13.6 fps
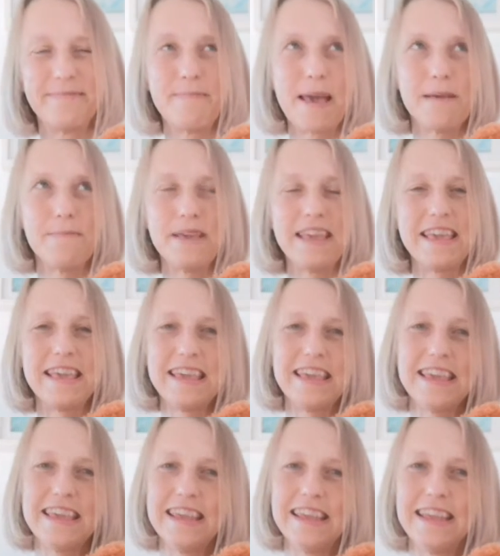
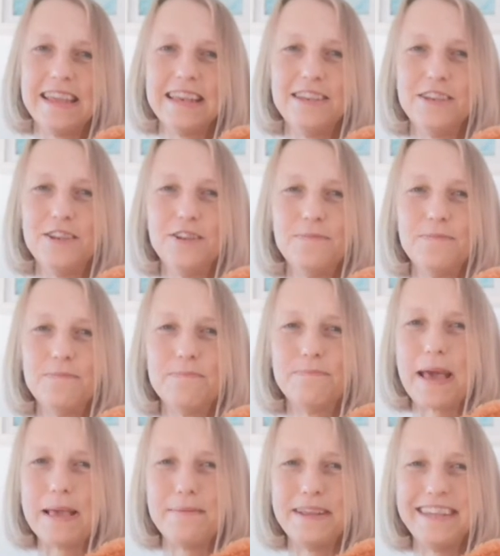Maybe mm,
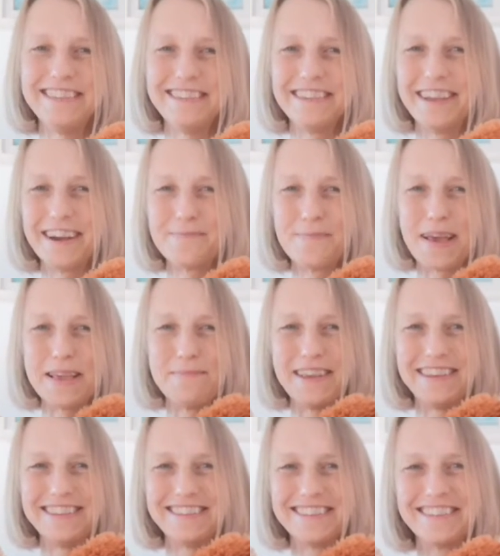babies, young
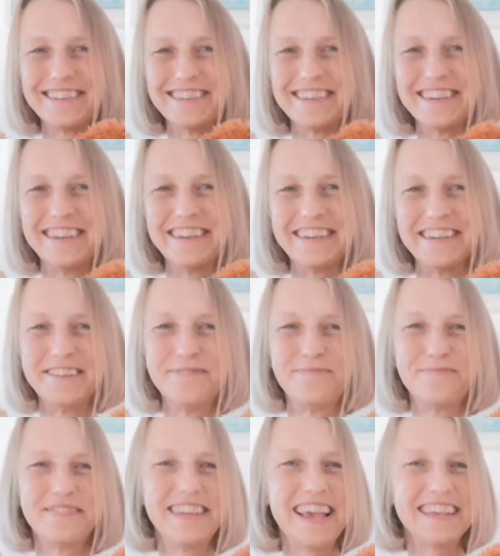babies?
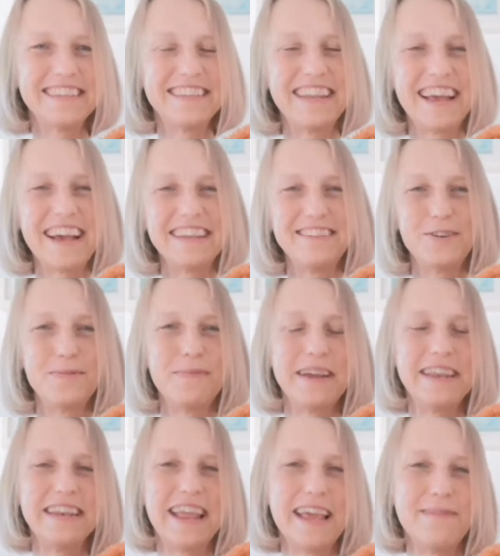Yesterday, I saw
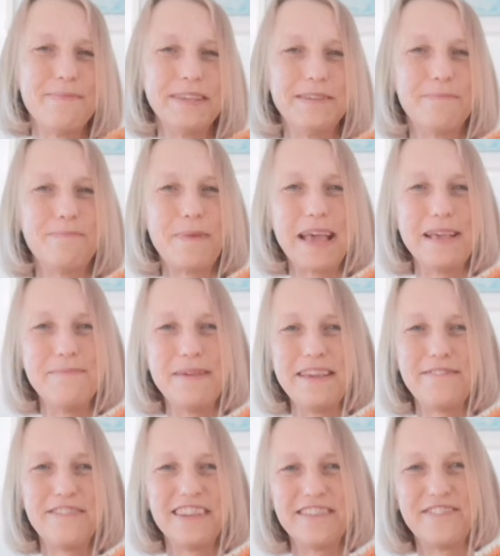my neighbour's baby
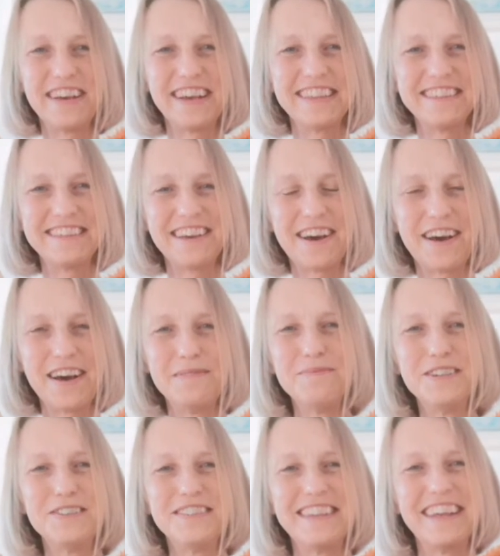for the first time.
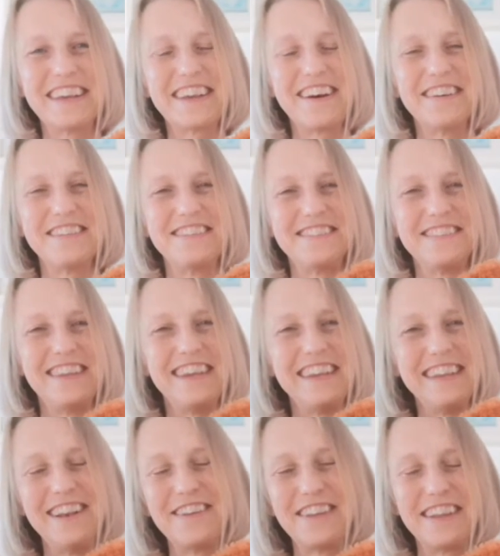She was in her car
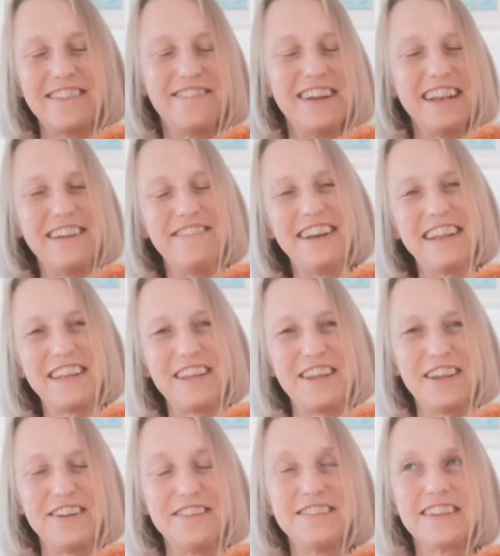seat, looking really, really
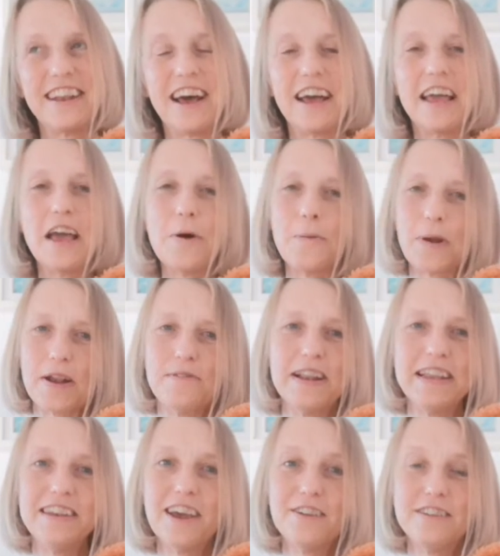cute. And I, what I
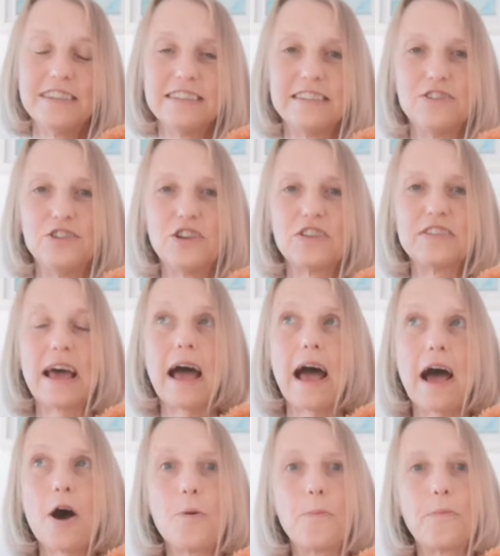really noticed is just
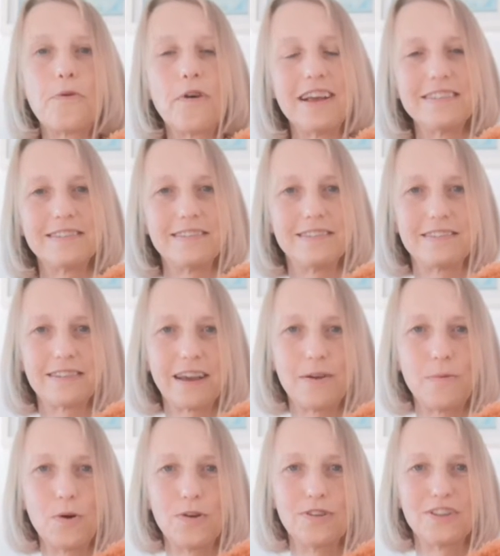how present I
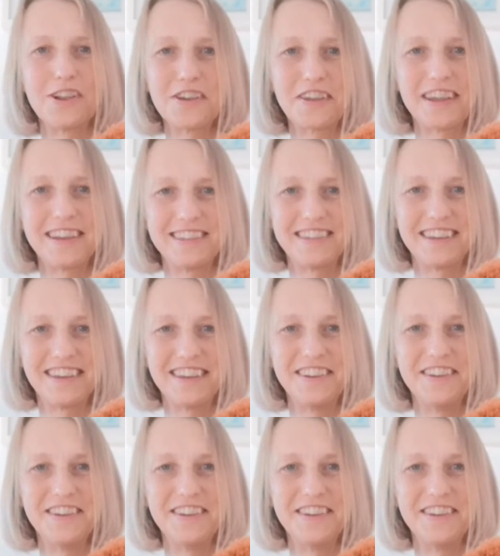was looking at her.